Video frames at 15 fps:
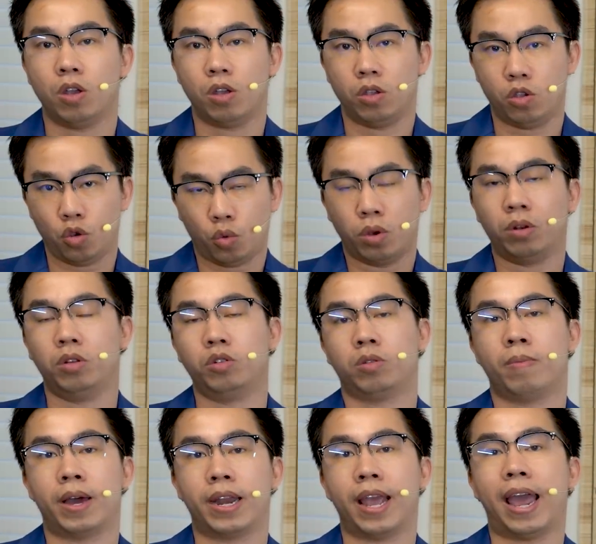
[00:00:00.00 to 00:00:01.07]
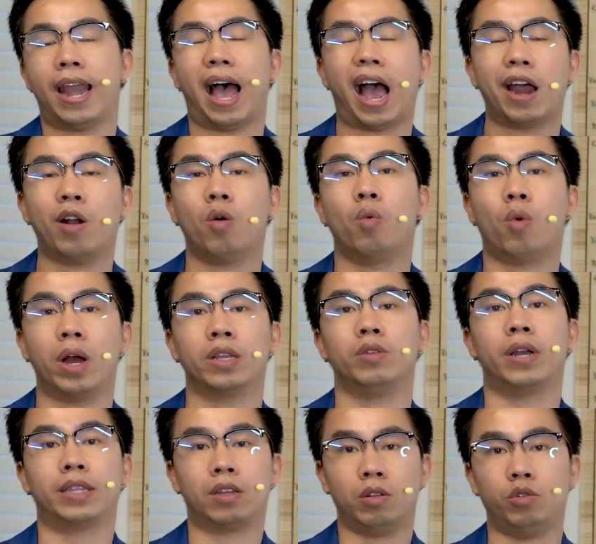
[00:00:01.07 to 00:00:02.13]
you will lose money. And I don't want you
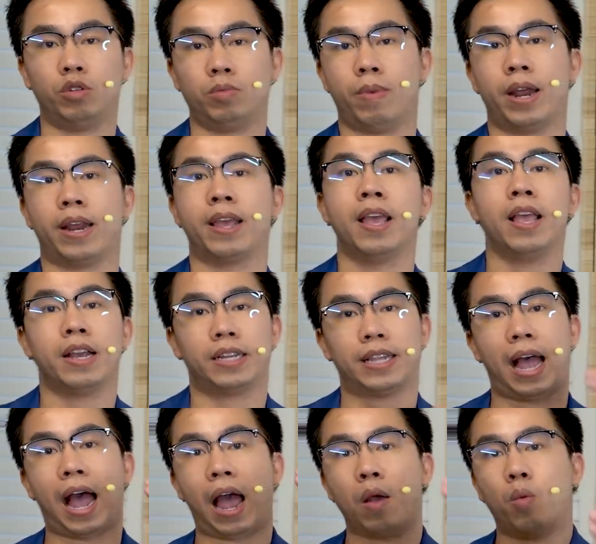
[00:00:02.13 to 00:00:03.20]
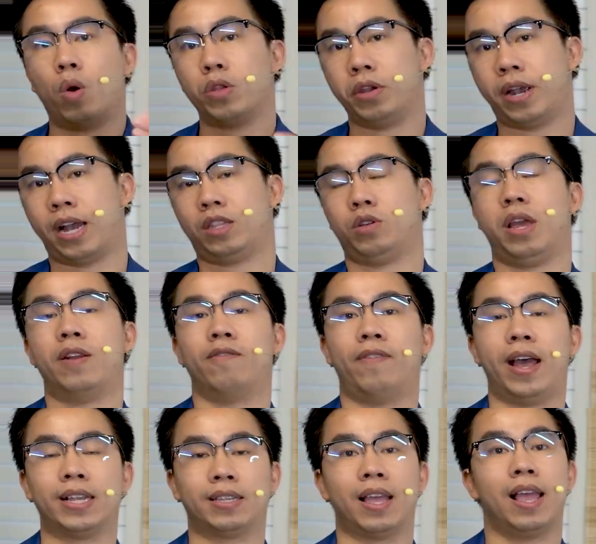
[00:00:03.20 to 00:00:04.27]
guys to lose money, because I want you guys to
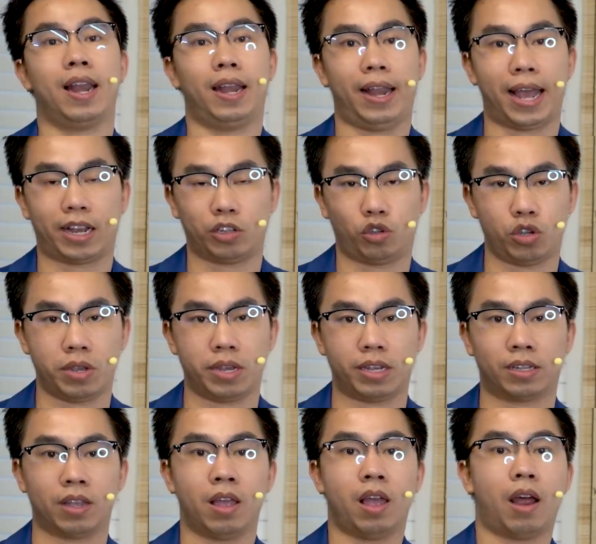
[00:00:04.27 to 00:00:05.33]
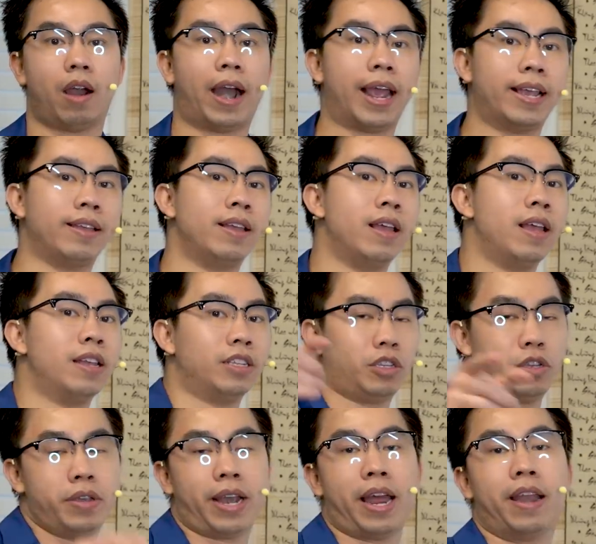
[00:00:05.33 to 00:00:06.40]
invest like a genius. All right.
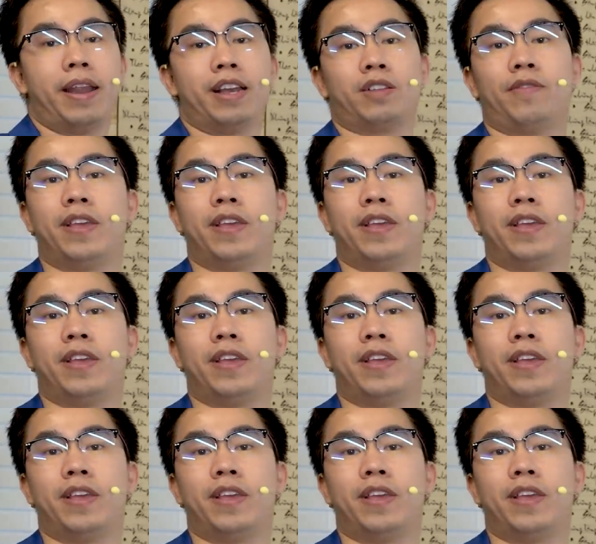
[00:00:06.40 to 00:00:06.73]
See you guys in the next